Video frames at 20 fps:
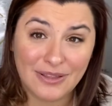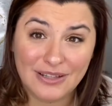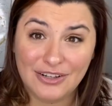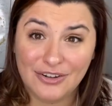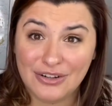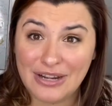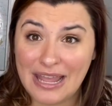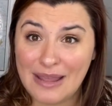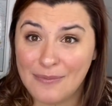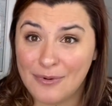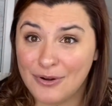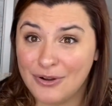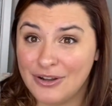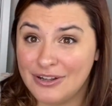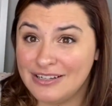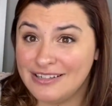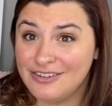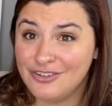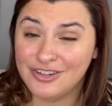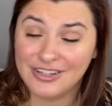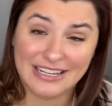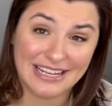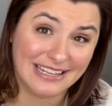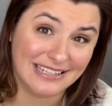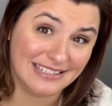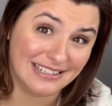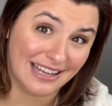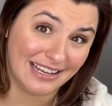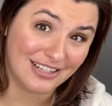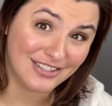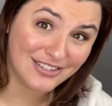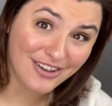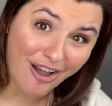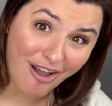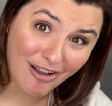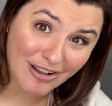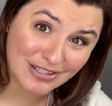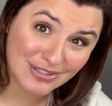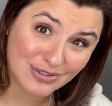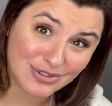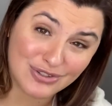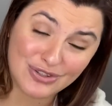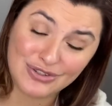in your neighborhood. Do your kids like dogs?